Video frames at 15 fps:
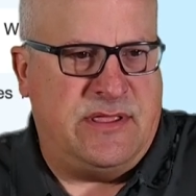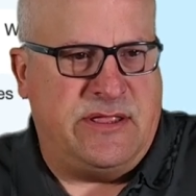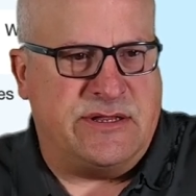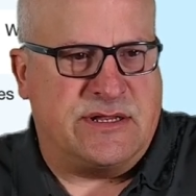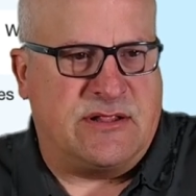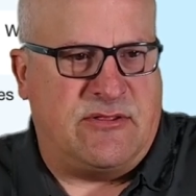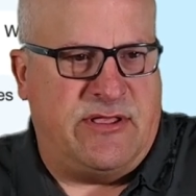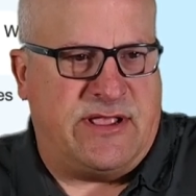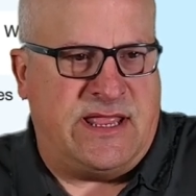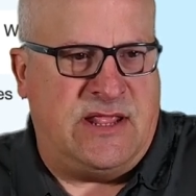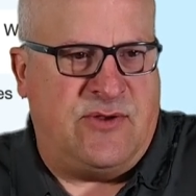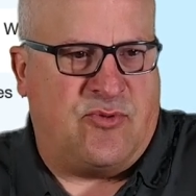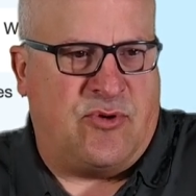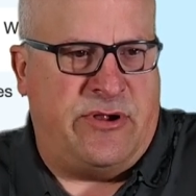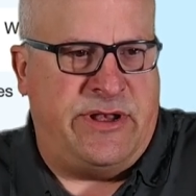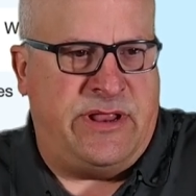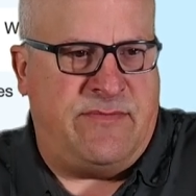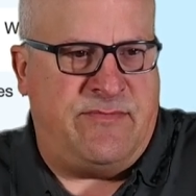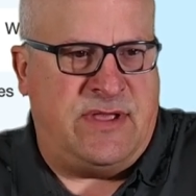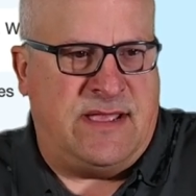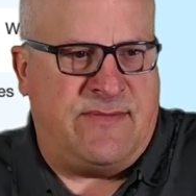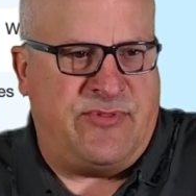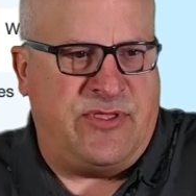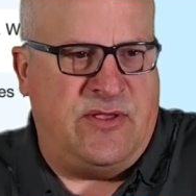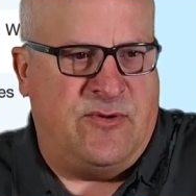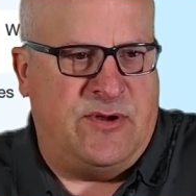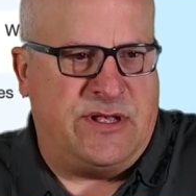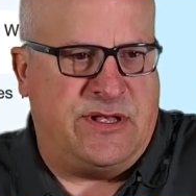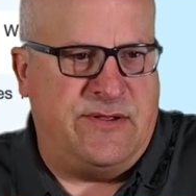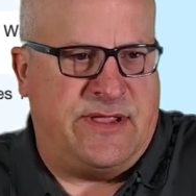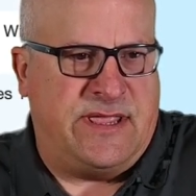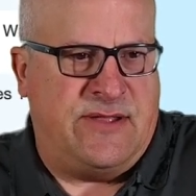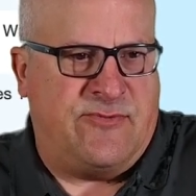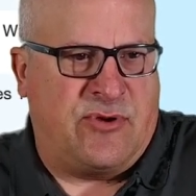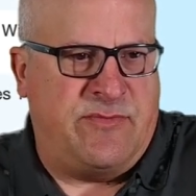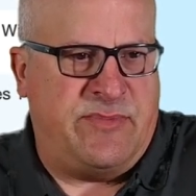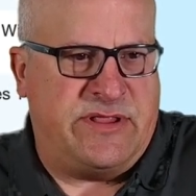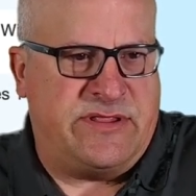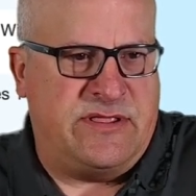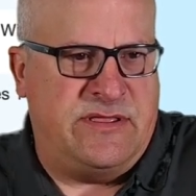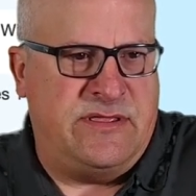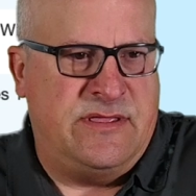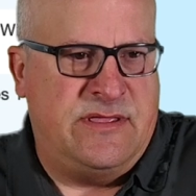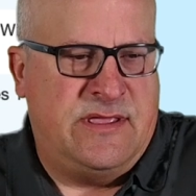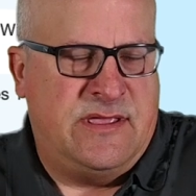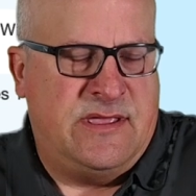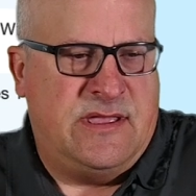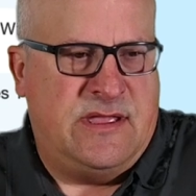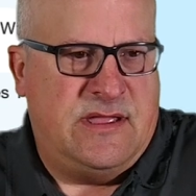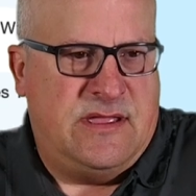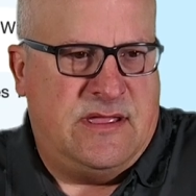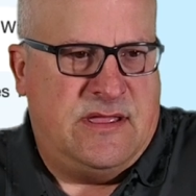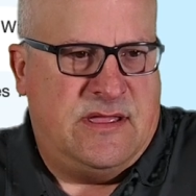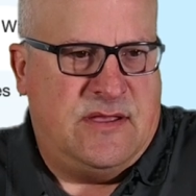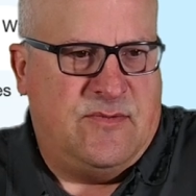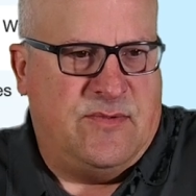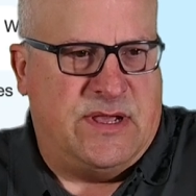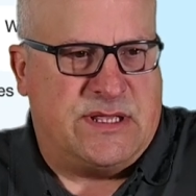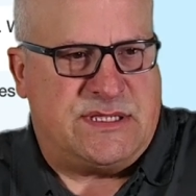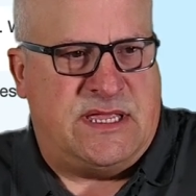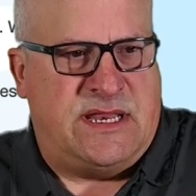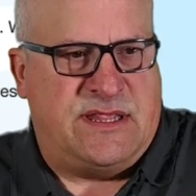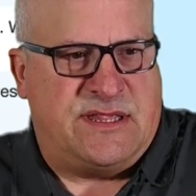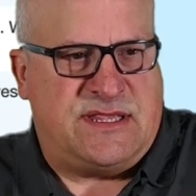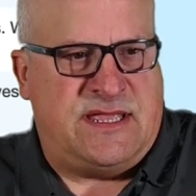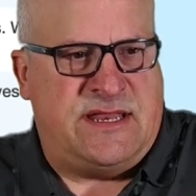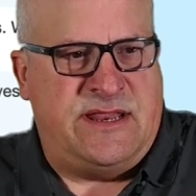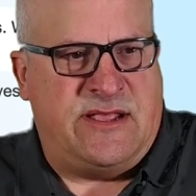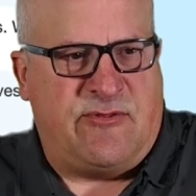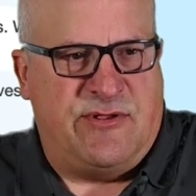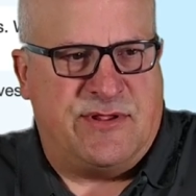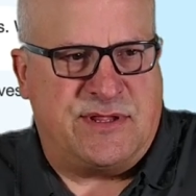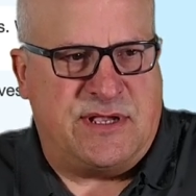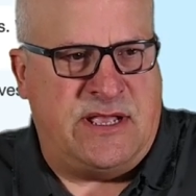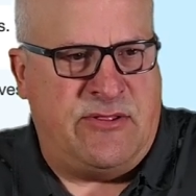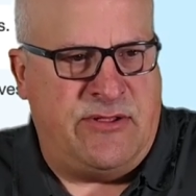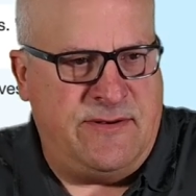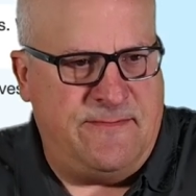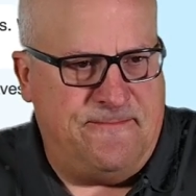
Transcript: You just click anywhere on that map that you want to. Again, we're going to be at the west end of San Nicolas Island.